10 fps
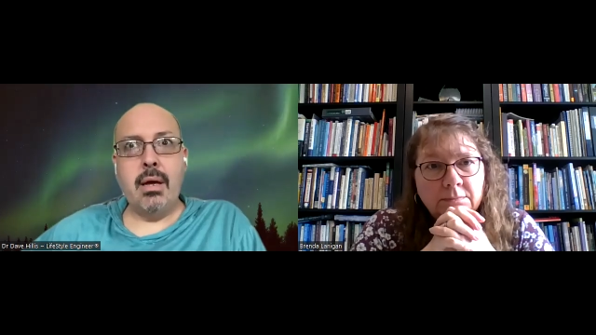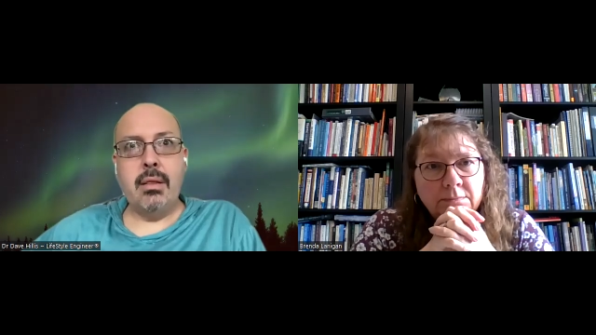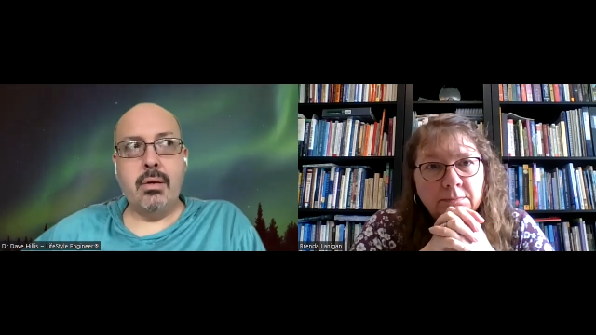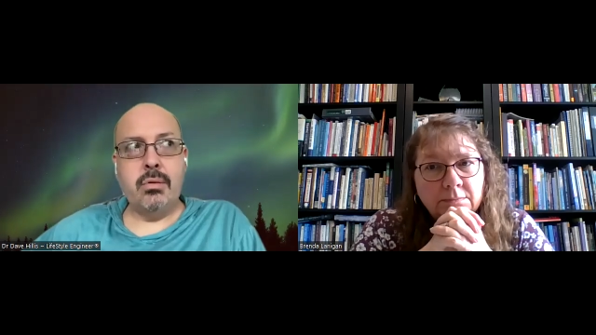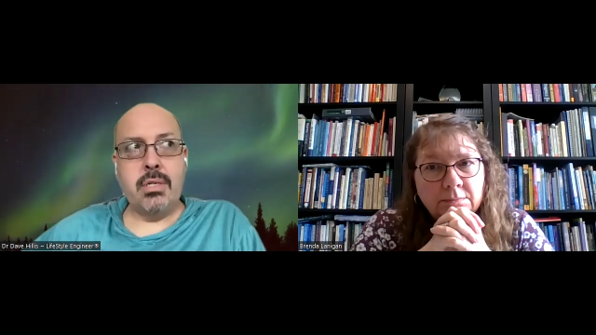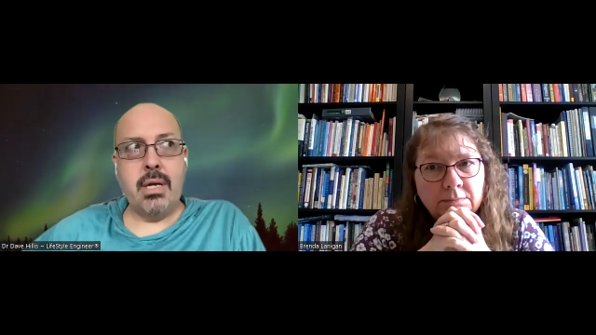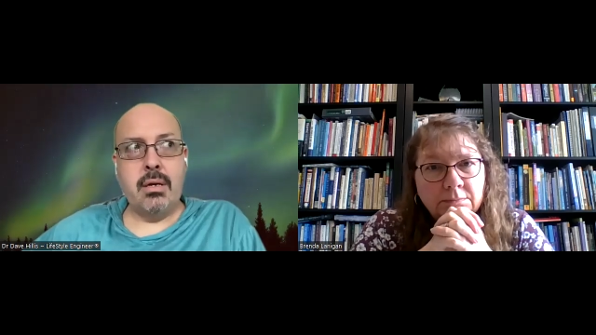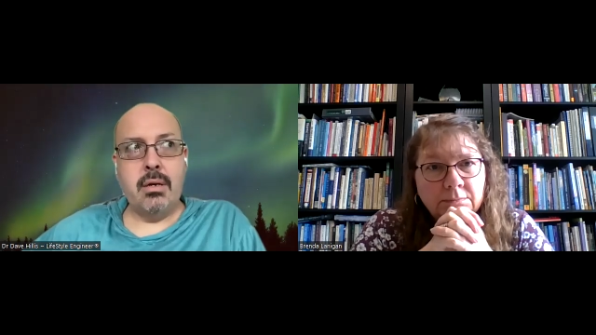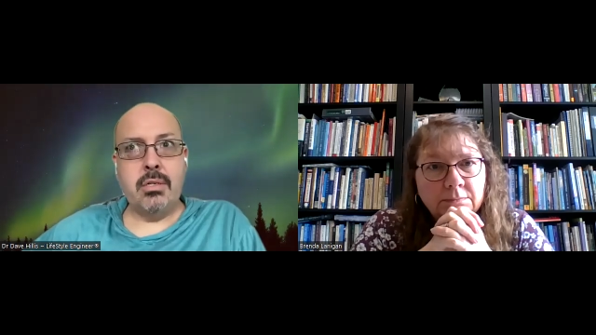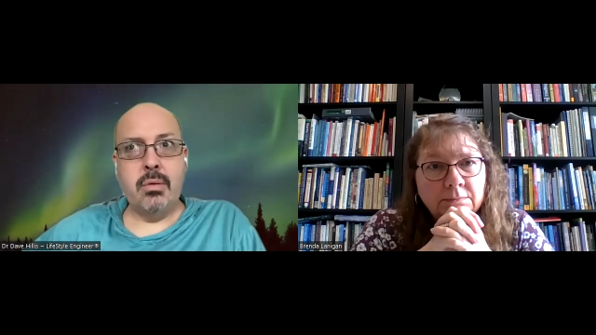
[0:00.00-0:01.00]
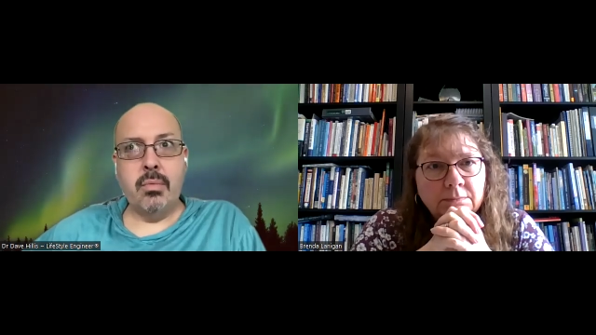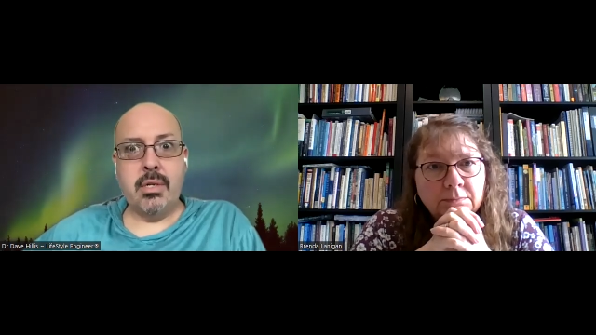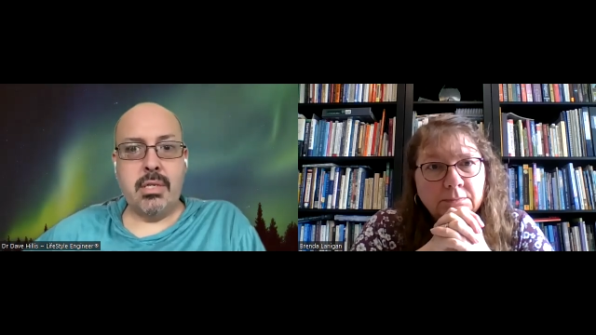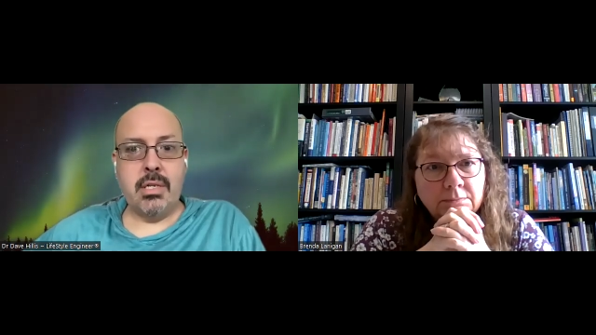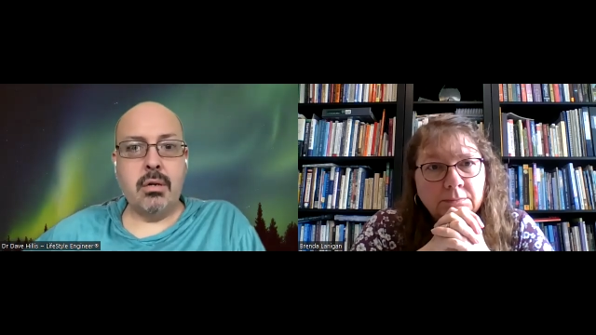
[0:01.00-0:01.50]
Speaker 1: at those standards and
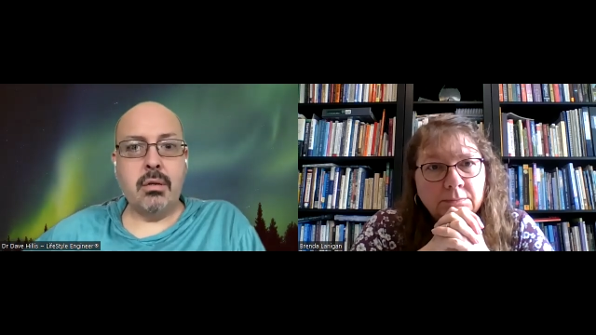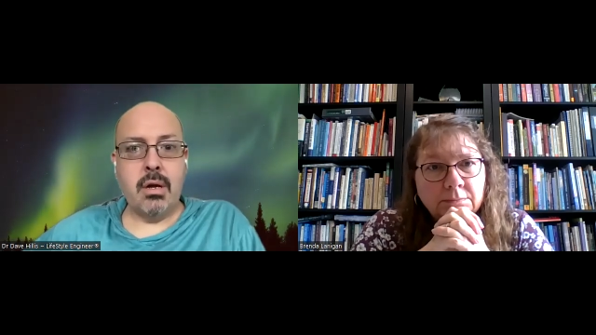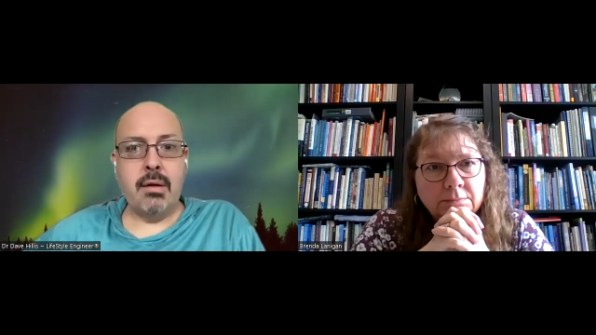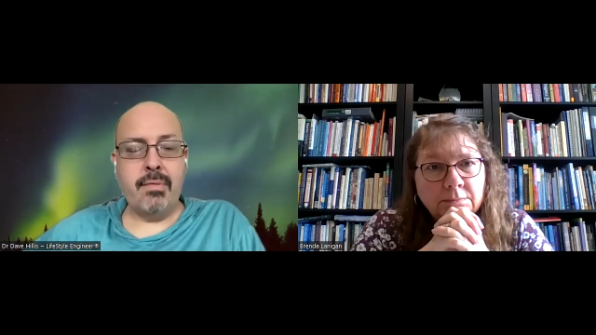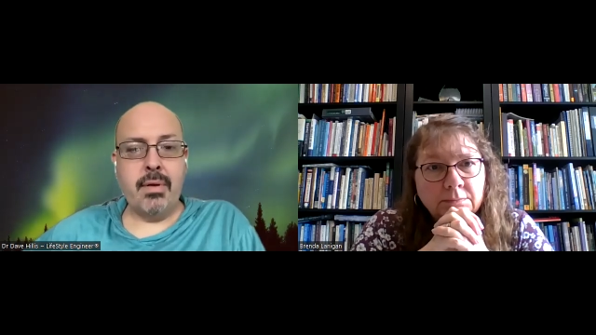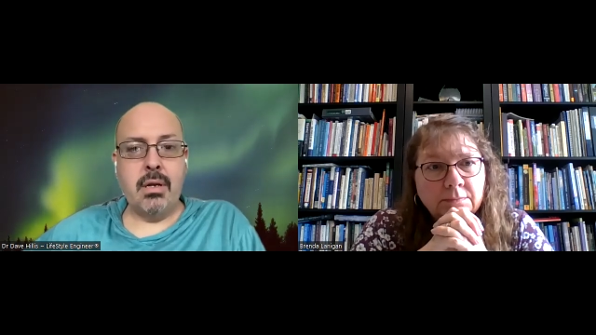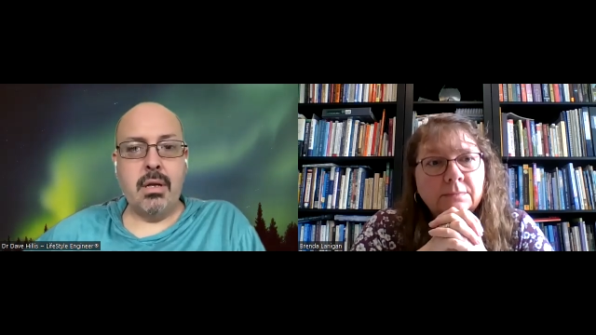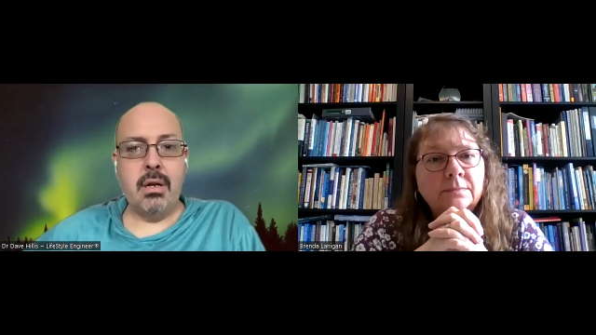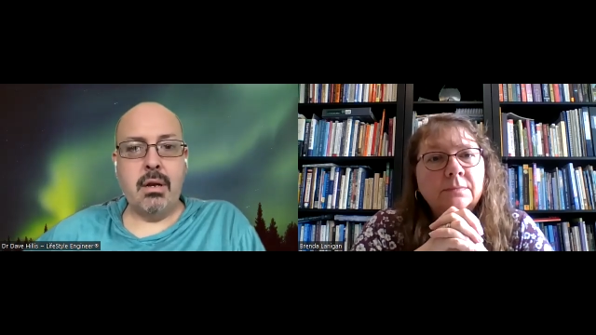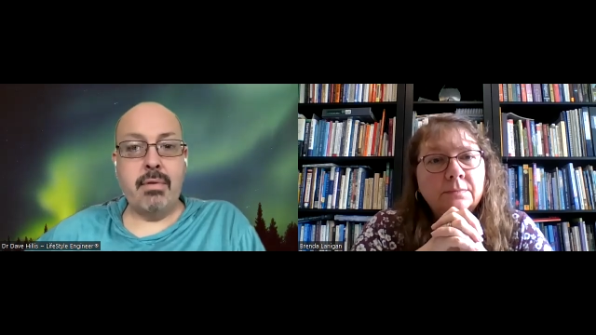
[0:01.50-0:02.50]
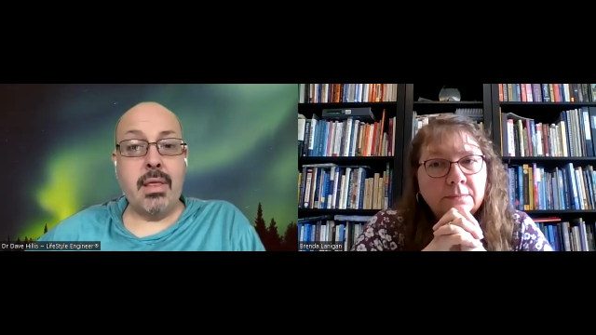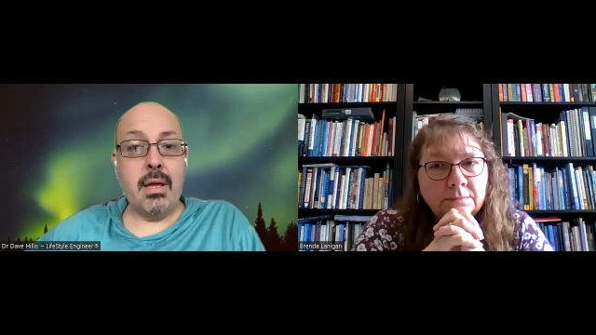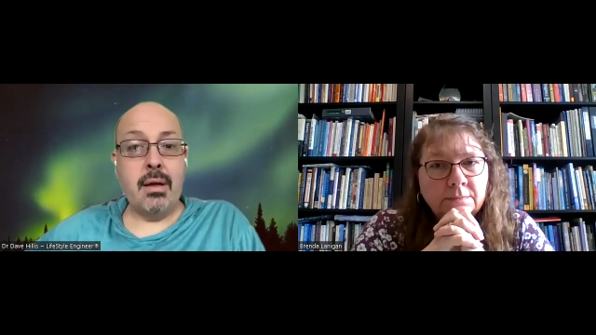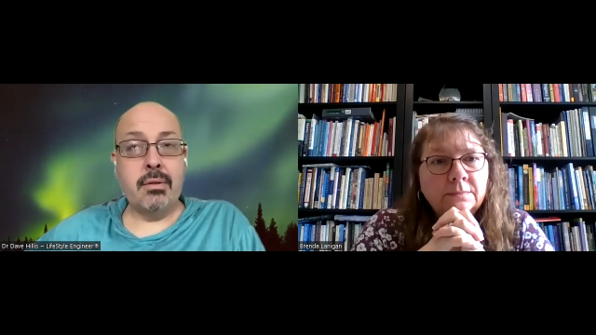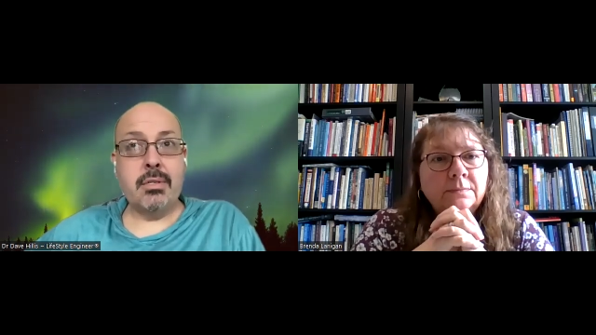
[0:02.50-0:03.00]
what's in your life and, and
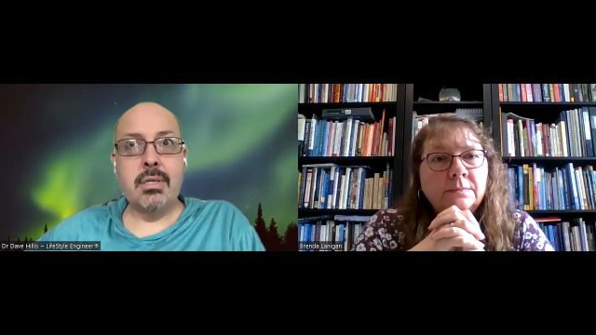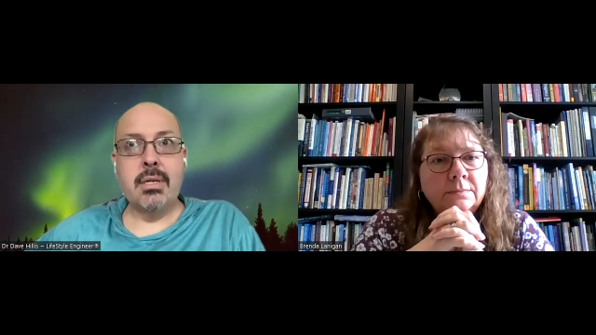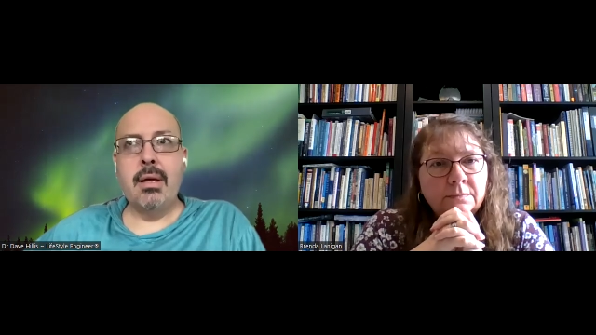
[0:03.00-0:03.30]
everything else,